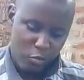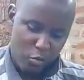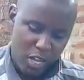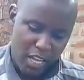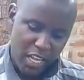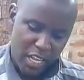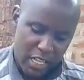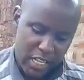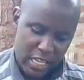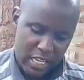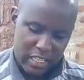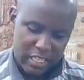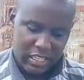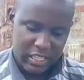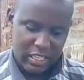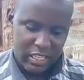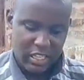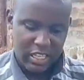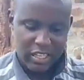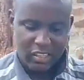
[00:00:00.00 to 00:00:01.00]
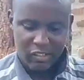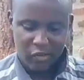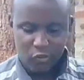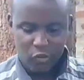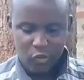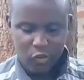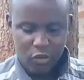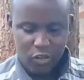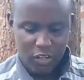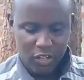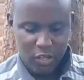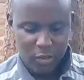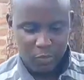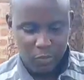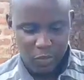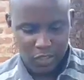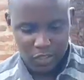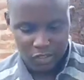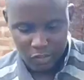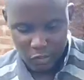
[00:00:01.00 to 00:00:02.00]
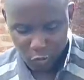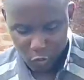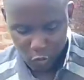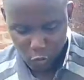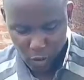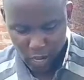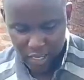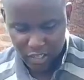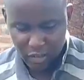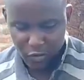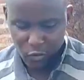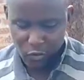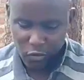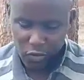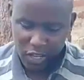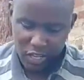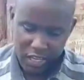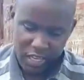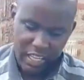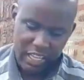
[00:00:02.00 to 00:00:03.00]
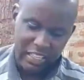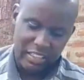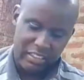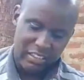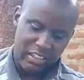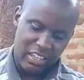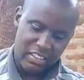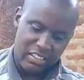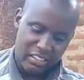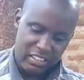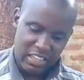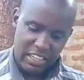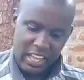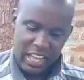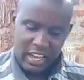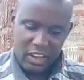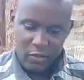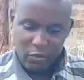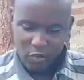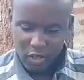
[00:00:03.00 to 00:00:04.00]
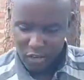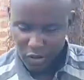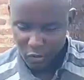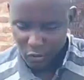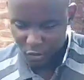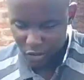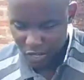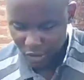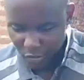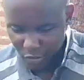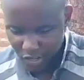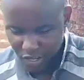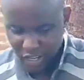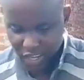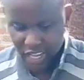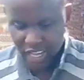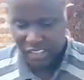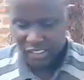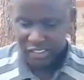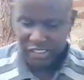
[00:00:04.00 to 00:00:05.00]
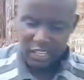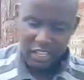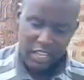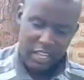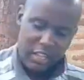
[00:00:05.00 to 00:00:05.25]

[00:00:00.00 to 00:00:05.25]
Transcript: meaning that this food is quite very interesting and very, very, very nice.